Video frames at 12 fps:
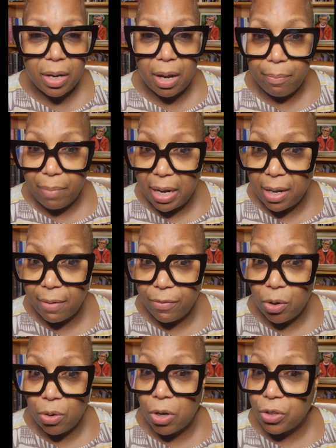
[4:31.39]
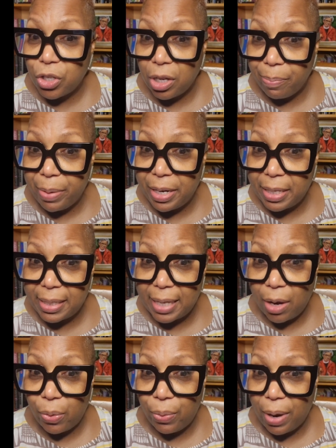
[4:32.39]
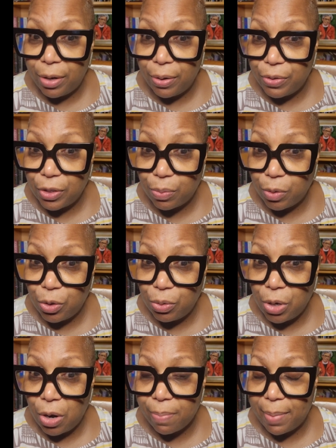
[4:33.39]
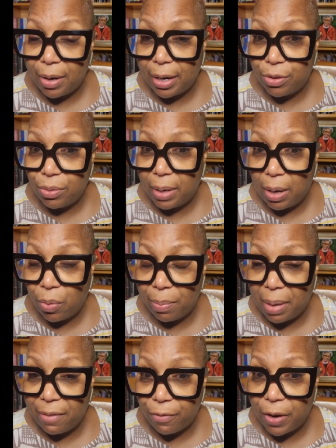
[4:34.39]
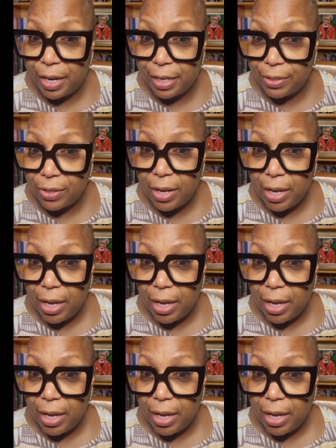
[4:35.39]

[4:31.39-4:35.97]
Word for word: Now, many of you going to jump in and say, oh, I know just what you talk about. I do that with my friends.